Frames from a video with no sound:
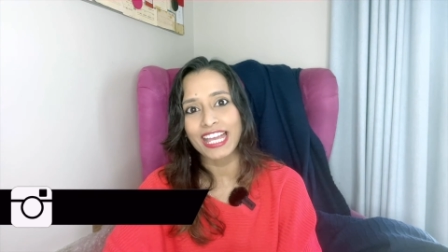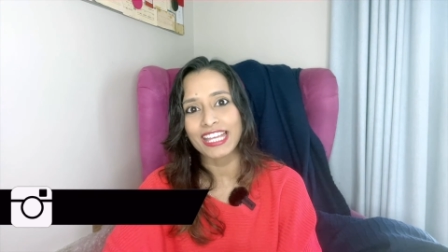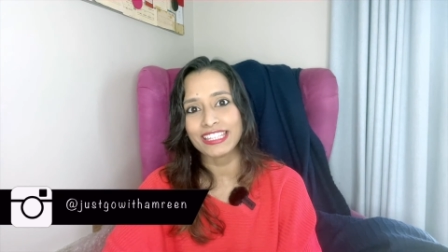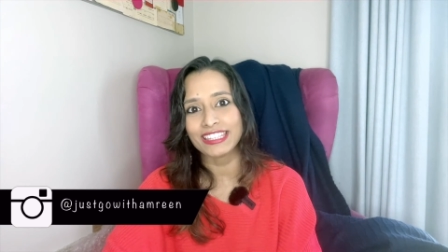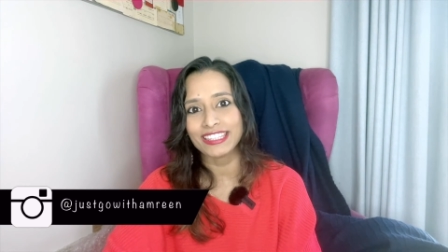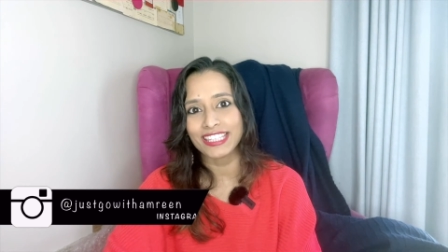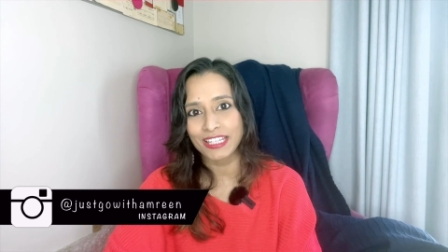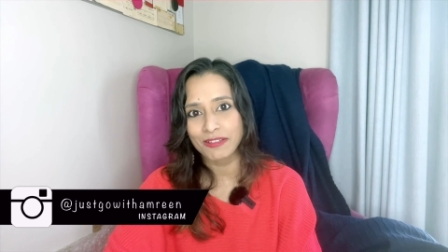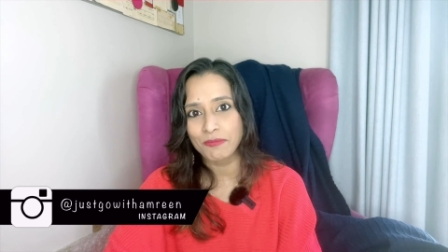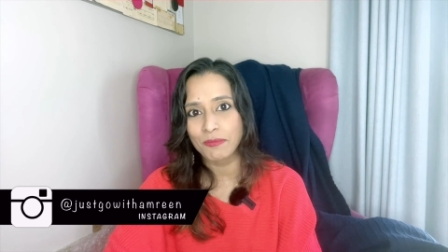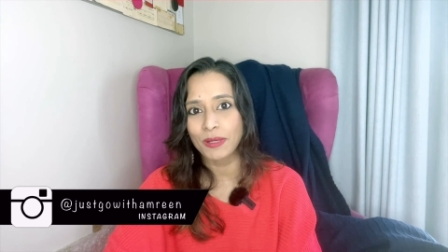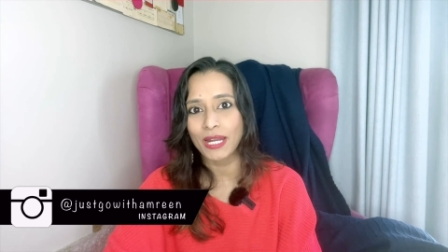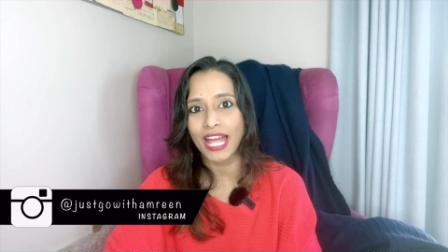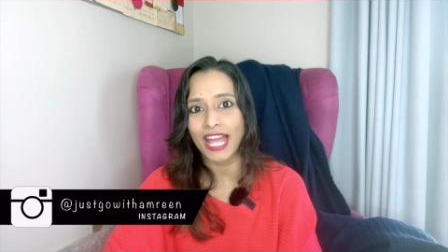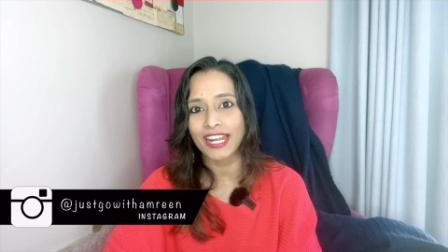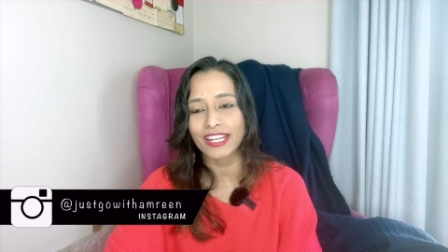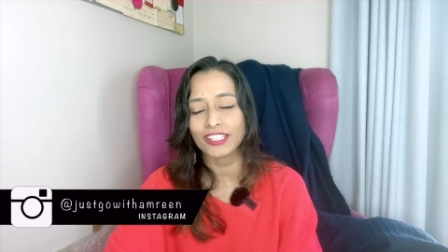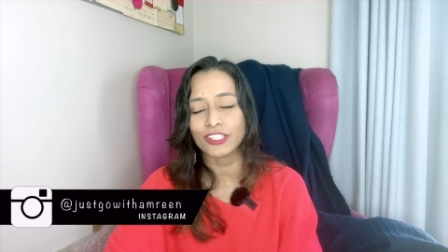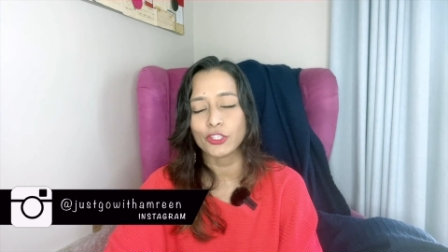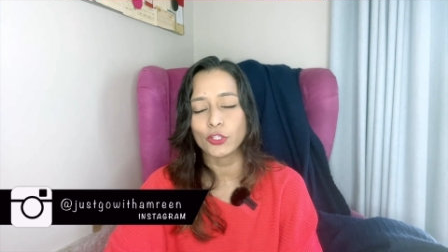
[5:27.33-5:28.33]
and then
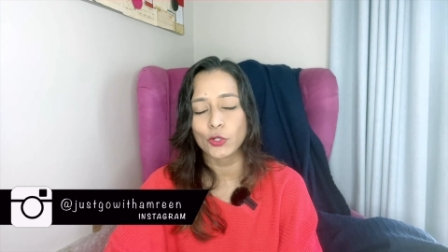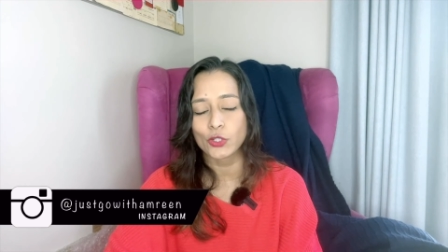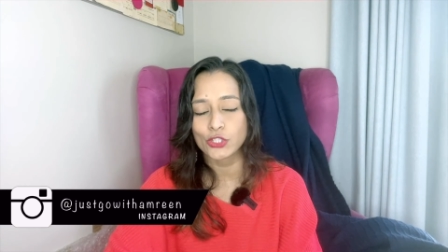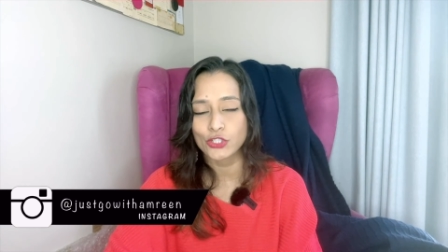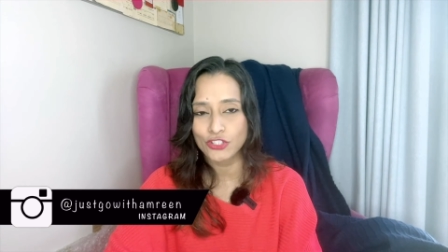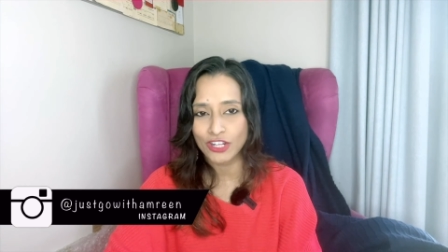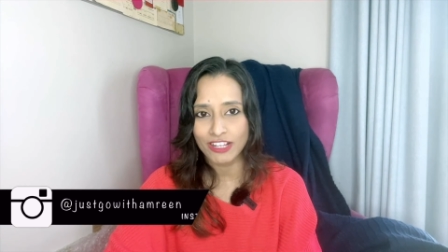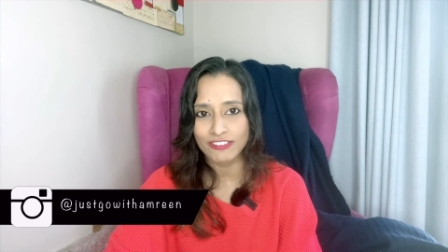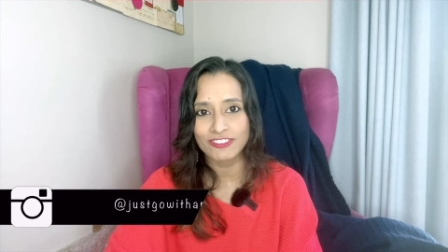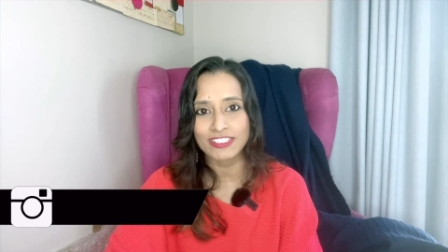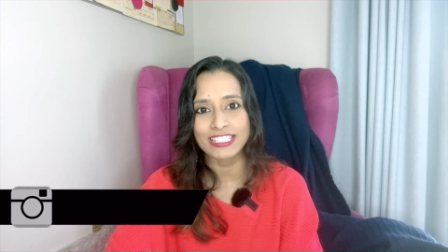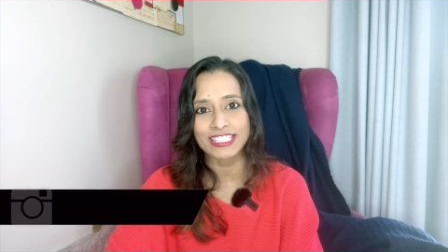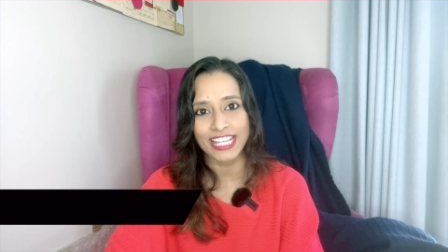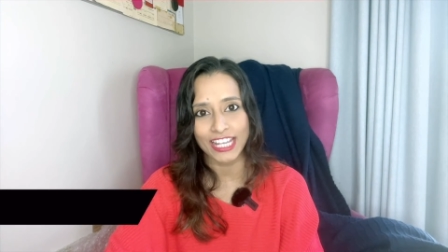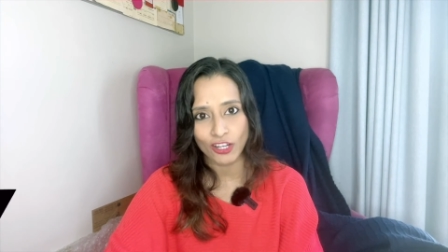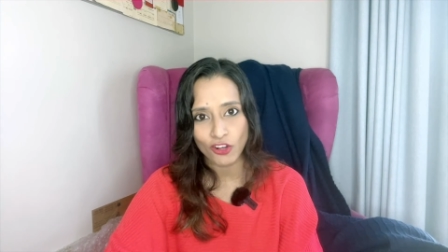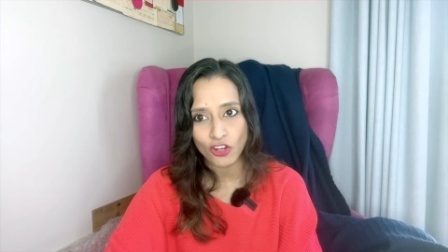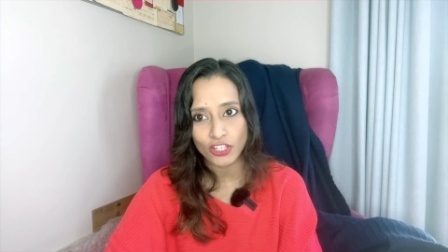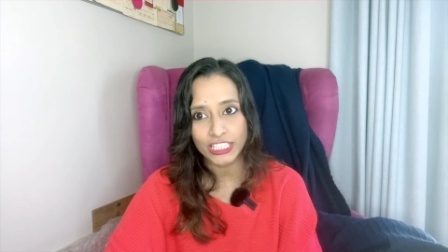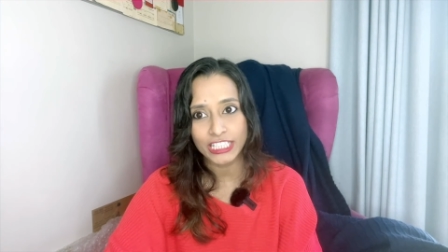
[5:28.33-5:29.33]
plan your travels
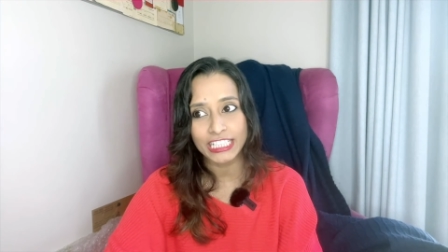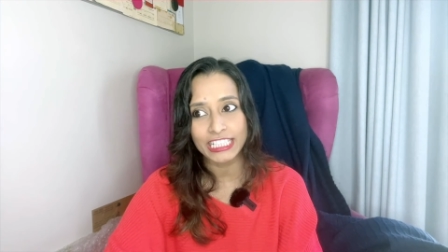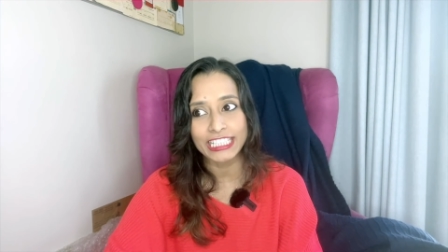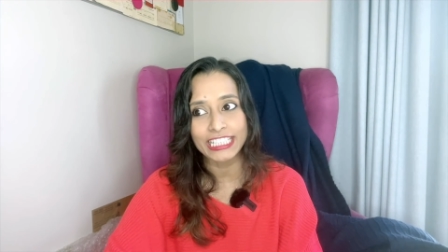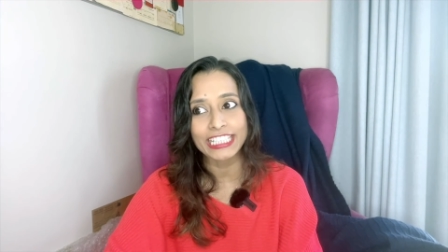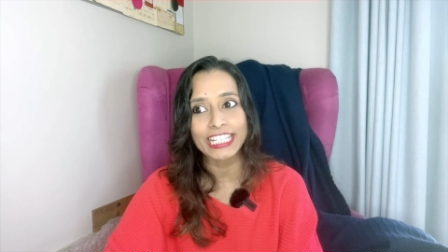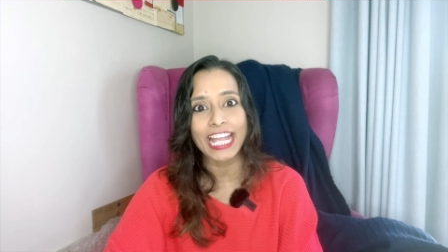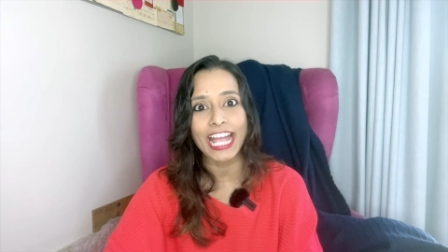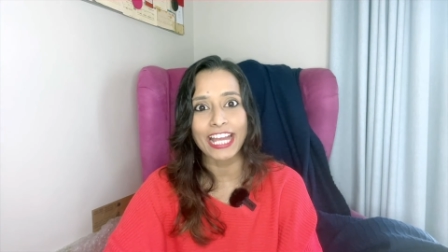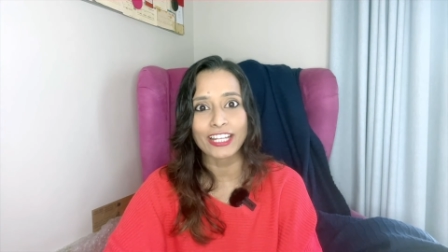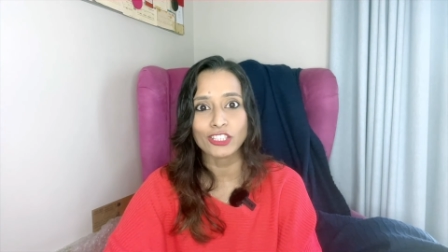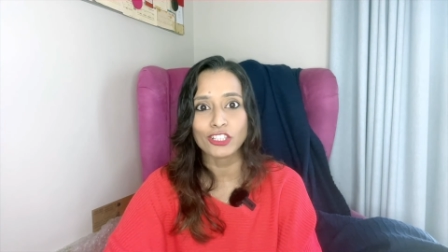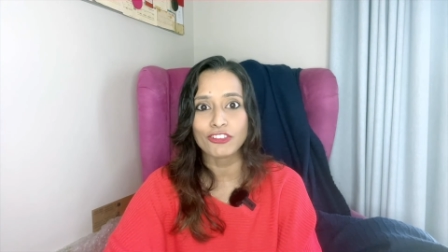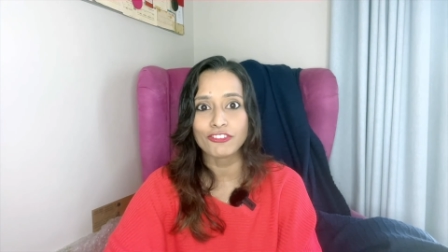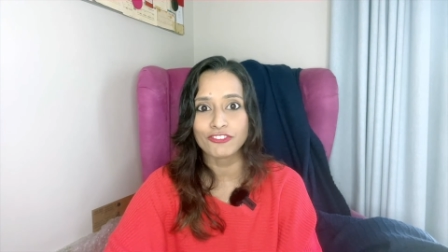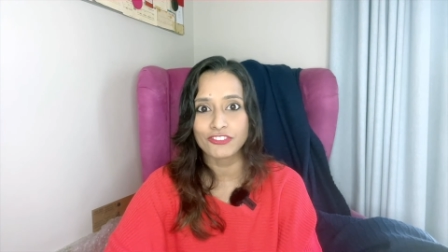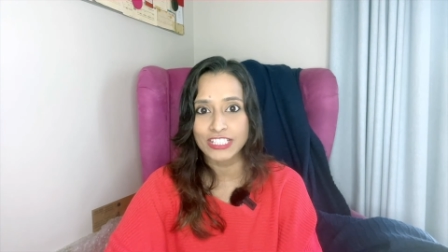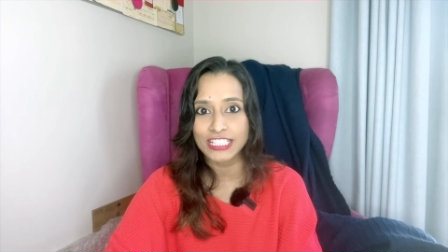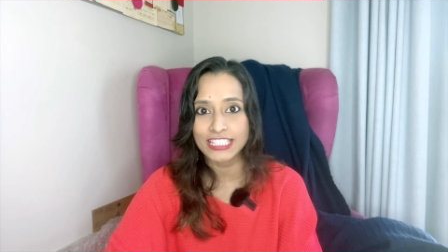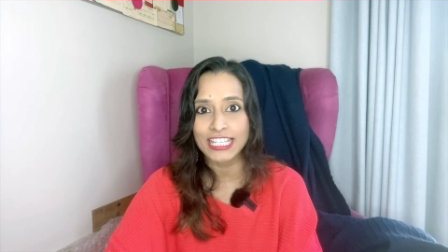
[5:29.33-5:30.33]
accordingly and
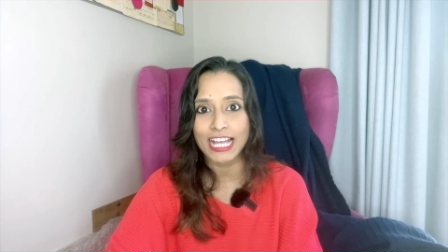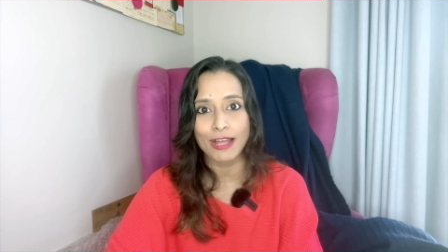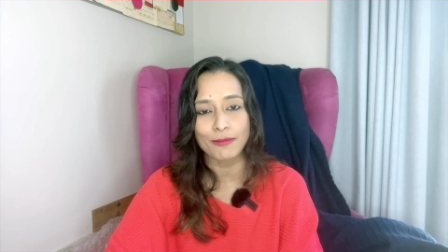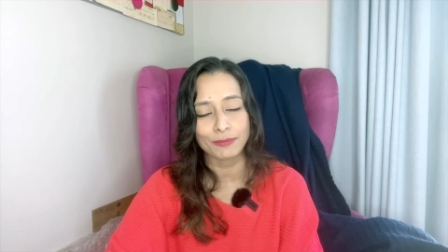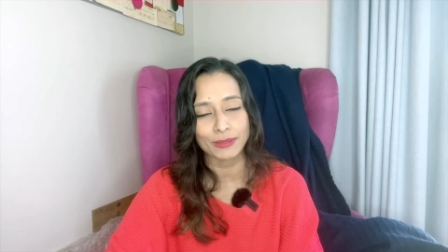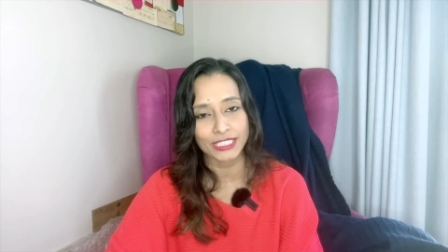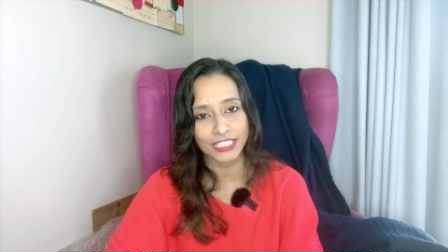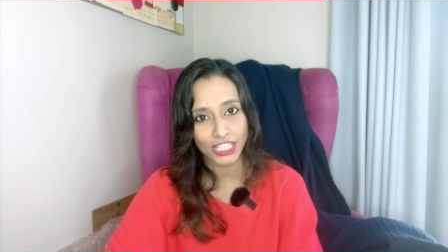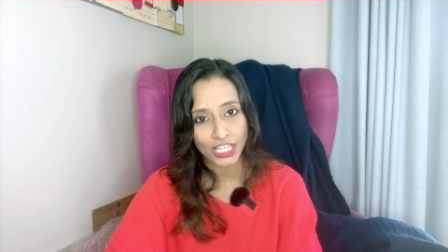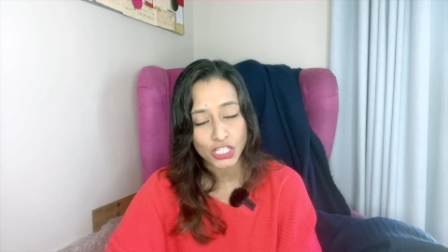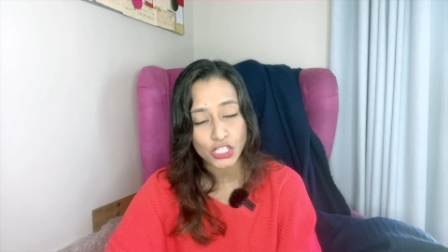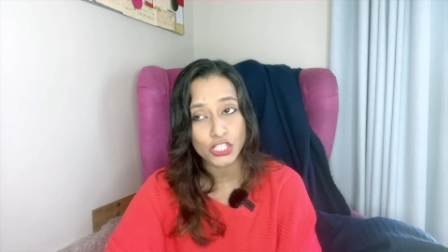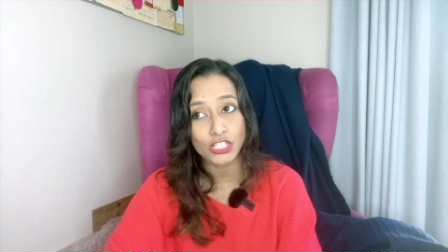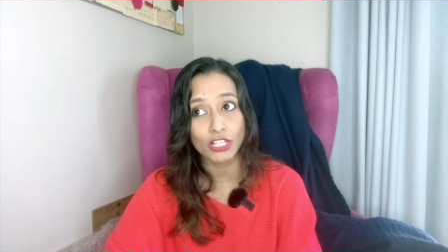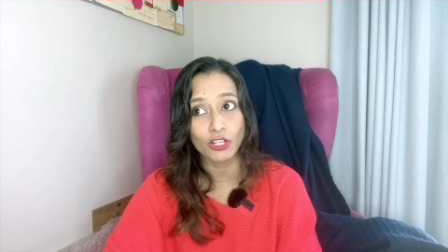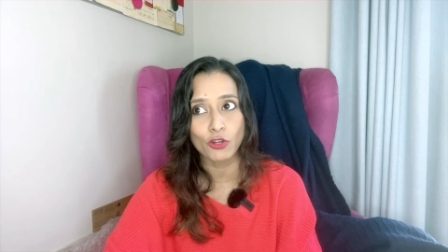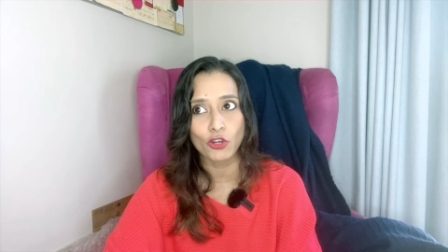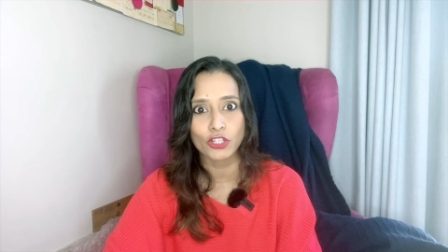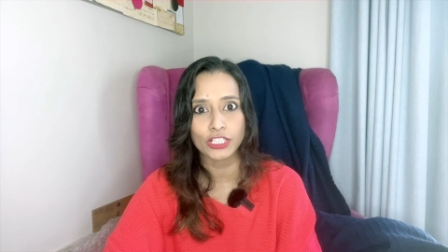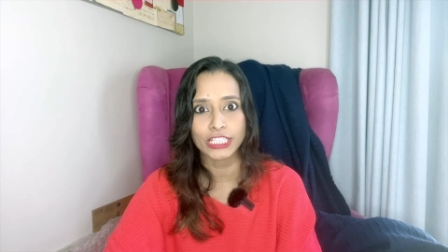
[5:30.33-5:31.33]
your visa application
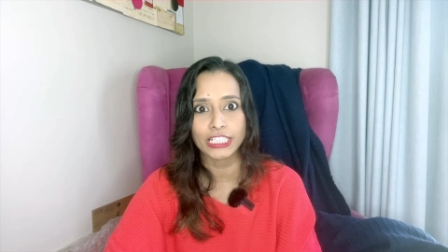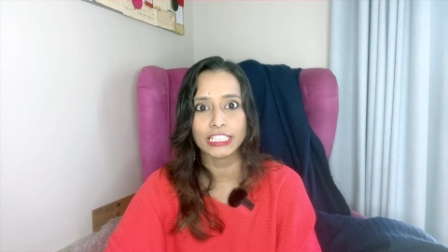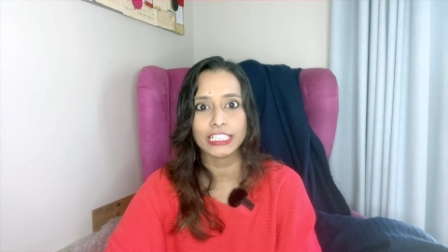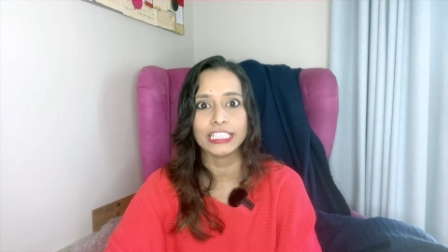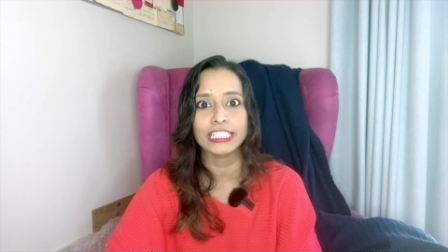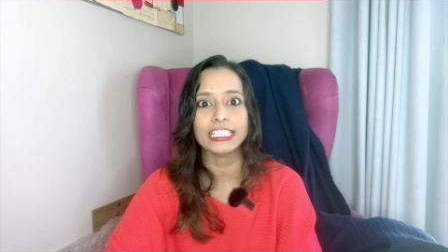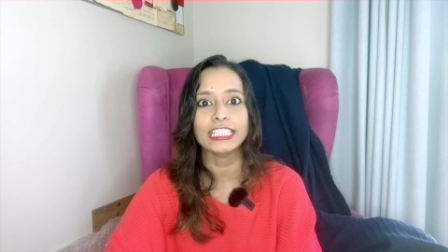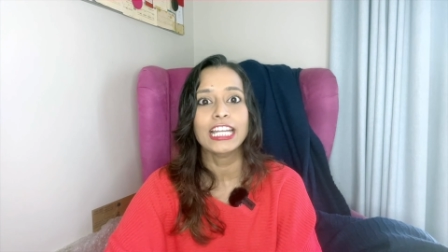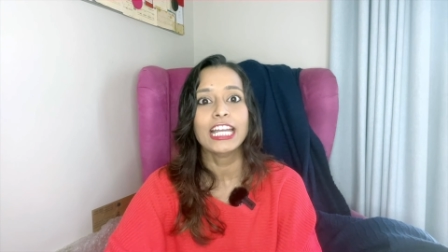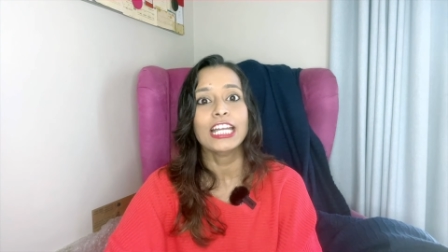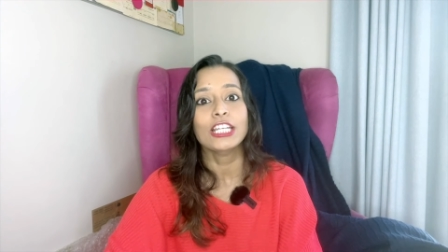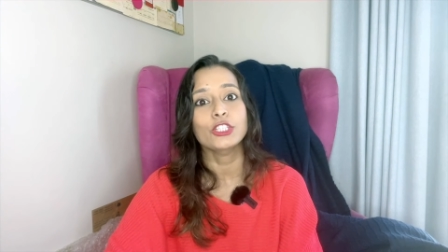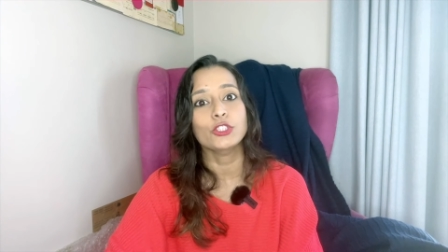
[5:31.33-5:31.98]
accordingly.